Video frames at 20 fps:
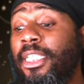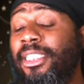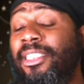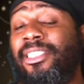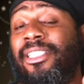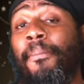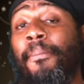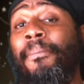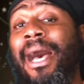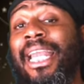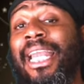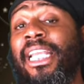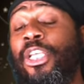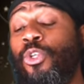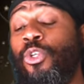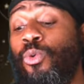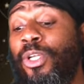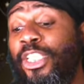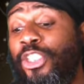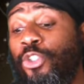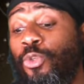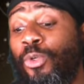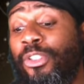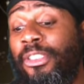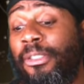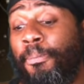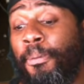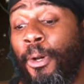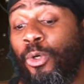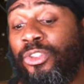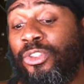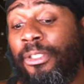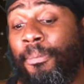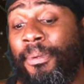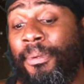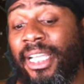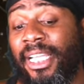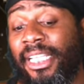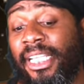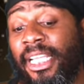somebody knew that you were supposed to
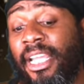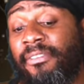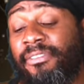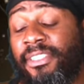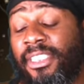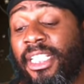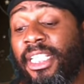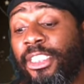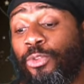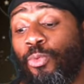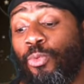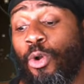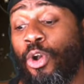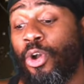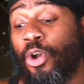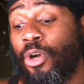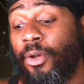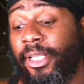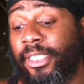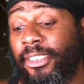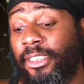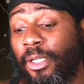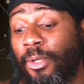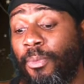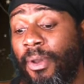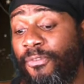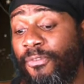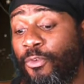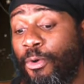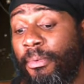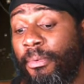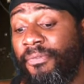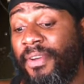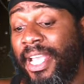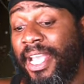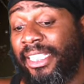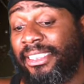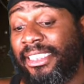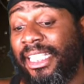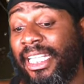be a gift to this world in some way, form, or
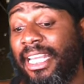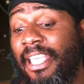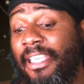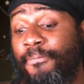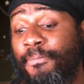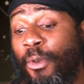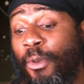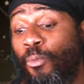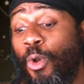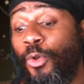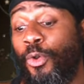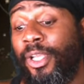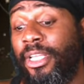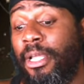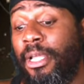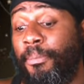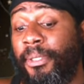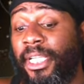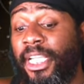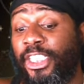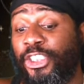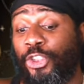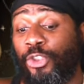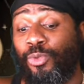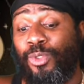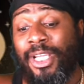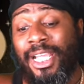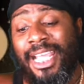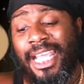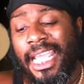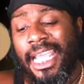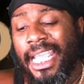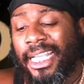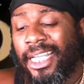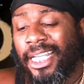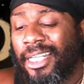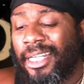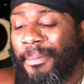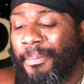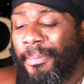fashion, and they've been working up against you.
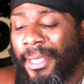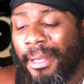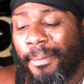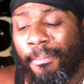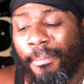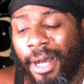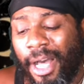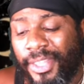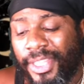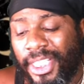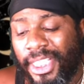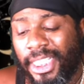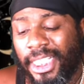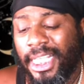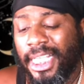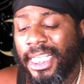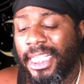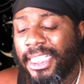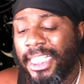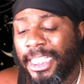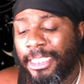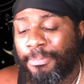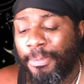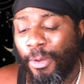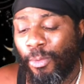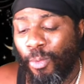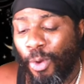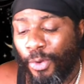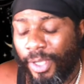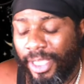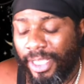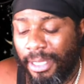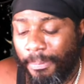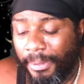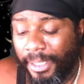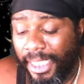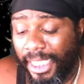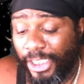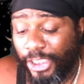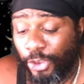It could have been a mother that's been working
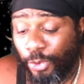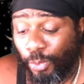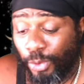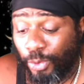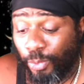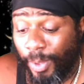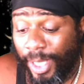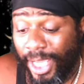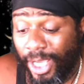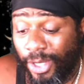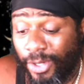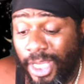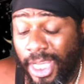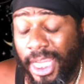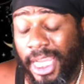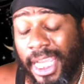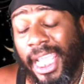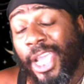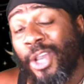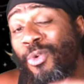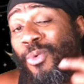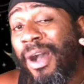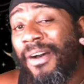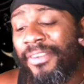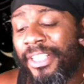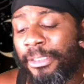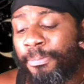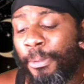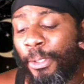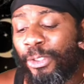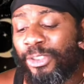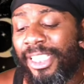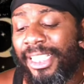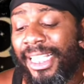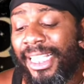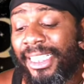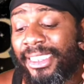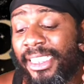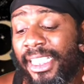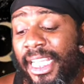up against you as well. And whoever this person
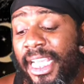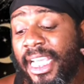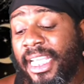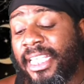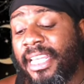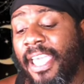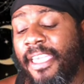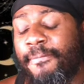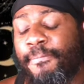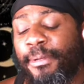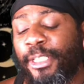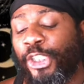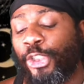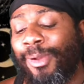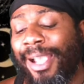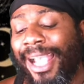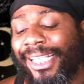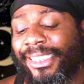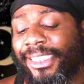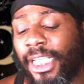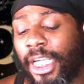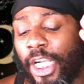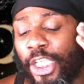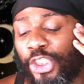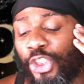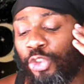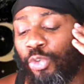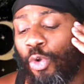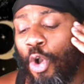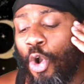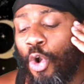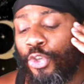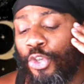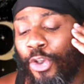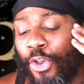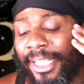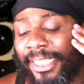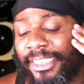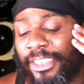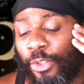is, they've been trying to control
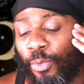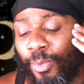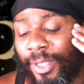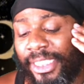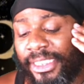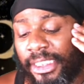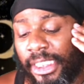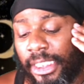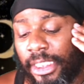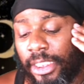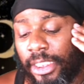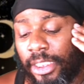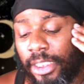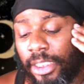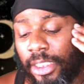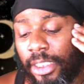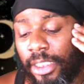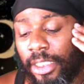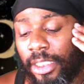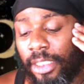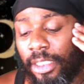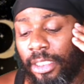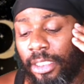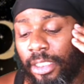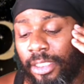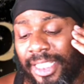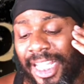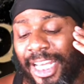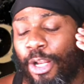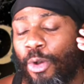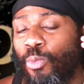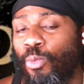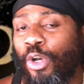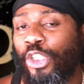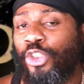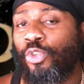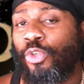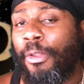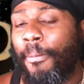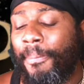your intuition. They don't
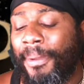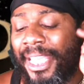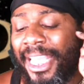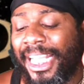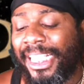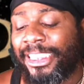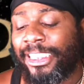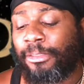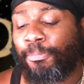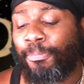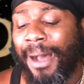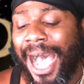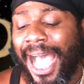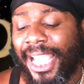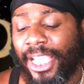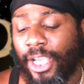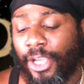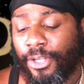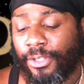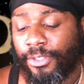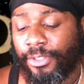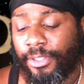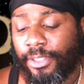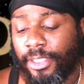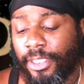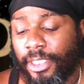want you to be inspired